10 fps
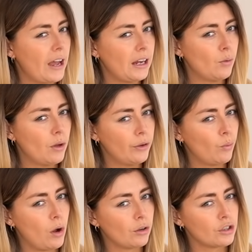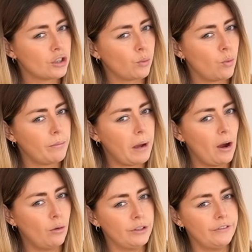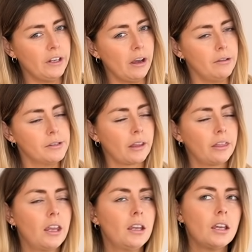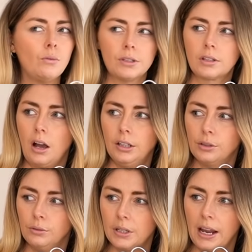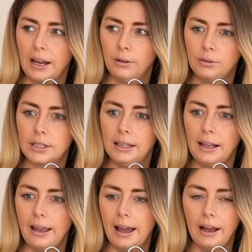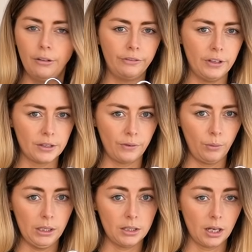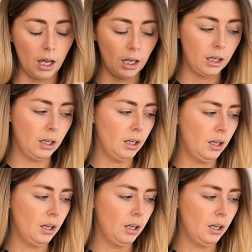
for anyone that watched one of my older videos, I think it was titled How to Layer Outfits for Winter.